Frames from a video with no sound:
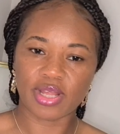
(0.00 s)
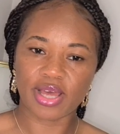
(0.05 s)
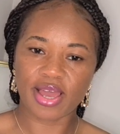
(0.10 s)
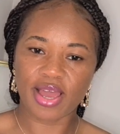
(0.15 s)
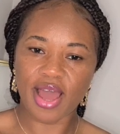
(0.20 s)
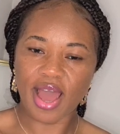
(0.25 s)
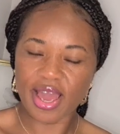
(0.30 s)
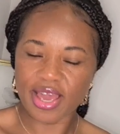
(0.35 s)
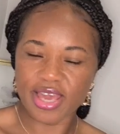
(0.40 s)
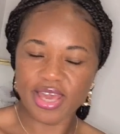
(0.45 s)
the
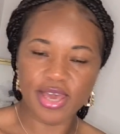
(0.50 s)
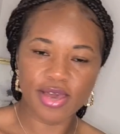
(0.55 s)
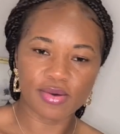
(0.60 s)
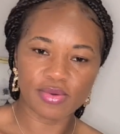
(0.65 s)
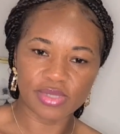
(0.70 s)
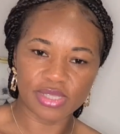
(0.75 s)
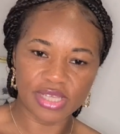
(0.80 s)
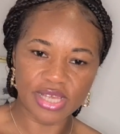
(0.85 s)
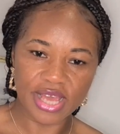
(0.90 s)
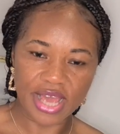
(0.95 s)

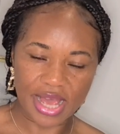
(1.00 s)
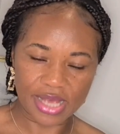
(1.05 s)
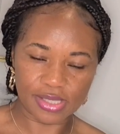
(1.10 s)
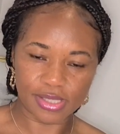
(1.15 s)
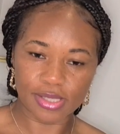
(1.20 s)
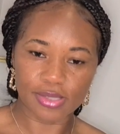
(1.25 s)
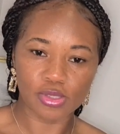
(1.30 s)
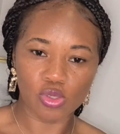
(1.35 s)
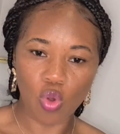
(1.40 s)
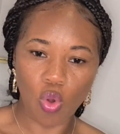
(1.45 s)

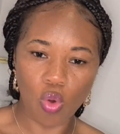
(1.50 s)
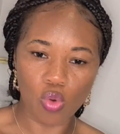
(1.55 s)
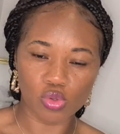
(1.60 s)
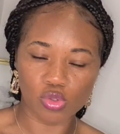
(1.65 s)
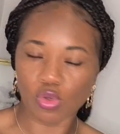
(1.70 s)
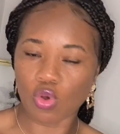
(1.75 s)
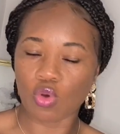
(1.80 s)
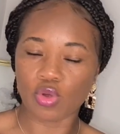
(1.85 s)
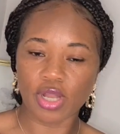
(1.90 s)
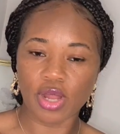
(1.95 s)
IELTS scores
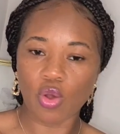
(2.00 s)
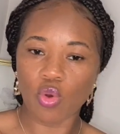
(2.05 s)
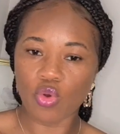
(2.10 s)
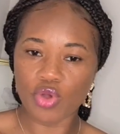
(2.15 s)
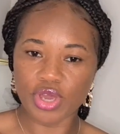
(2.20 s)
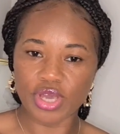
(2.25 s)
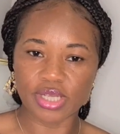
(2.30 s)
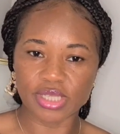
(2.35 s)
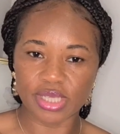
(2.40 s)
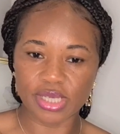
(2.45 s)
or the
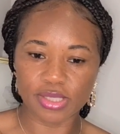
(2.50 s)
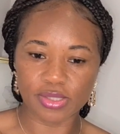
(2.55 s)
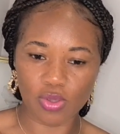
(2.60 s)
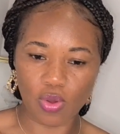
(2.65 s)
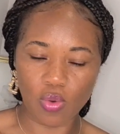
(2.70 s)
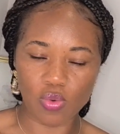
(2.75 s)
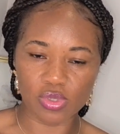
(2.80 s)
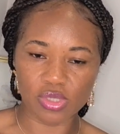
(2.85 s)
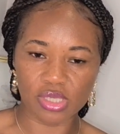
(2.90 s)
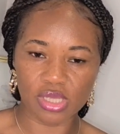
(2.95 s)
OET
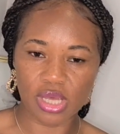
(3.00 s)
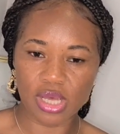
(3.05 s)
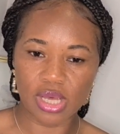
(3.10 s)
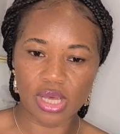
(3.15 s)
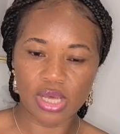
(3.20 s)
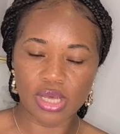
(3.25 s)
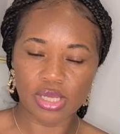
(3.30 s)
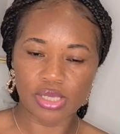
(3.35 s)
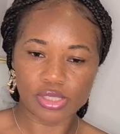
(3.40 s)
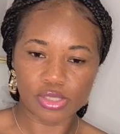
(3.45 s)
scores.
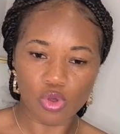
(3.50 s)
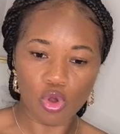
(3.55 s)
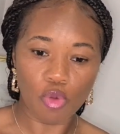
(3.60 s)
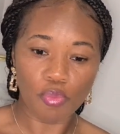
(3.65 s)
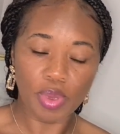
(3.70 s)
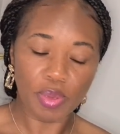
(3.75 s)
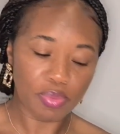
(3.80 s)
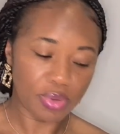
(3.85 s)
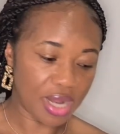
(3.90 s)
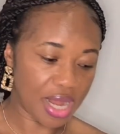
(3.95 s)
So
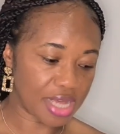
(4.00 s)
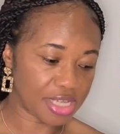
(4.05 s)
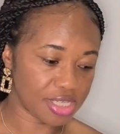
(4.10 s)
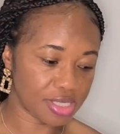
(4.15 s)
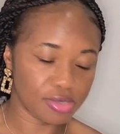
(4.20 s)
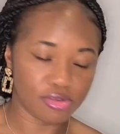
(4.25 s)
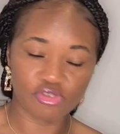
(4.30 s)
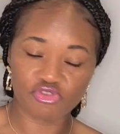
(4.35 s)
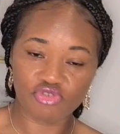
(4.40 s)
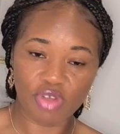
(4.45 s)
people are
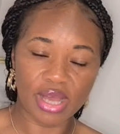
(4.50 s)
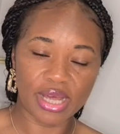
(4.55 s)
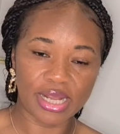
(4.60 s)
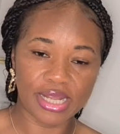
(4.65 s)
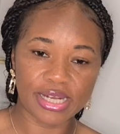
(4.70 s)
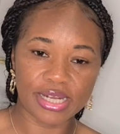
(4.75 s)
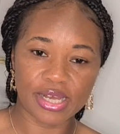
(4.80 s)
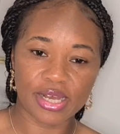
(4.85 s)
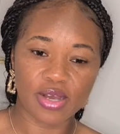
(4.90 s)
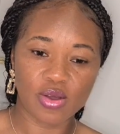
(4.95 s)
still
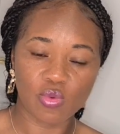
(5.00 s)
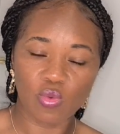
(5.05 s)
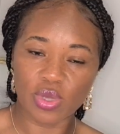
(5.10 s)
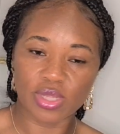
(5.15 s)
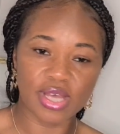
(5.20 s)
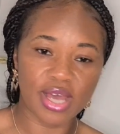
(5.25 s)
struggling with